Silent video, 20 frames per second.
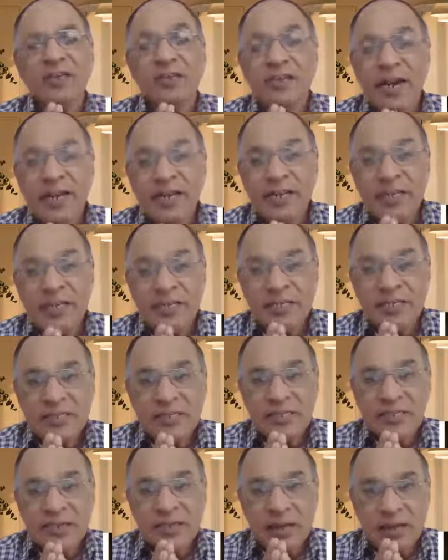That is
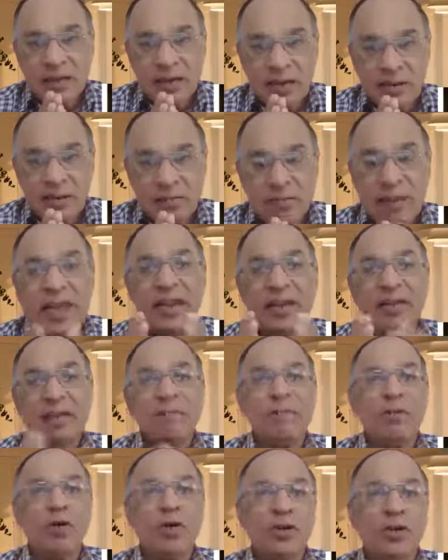a main
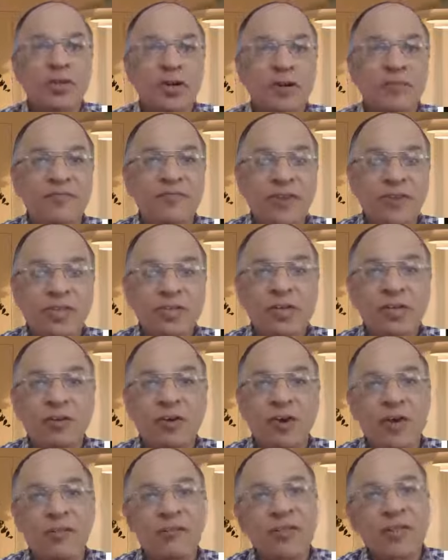important
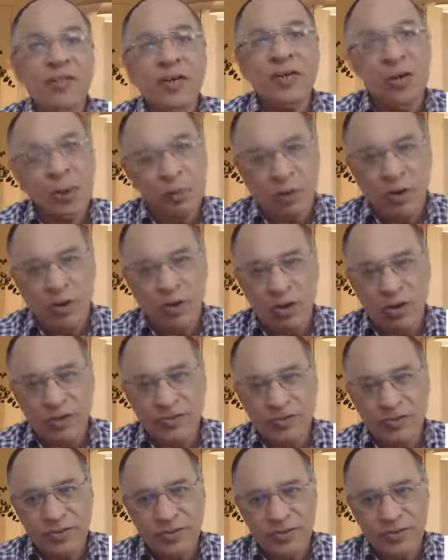feature of the
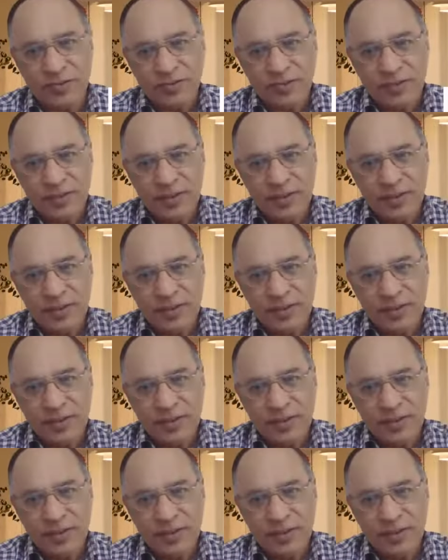tuberculosis.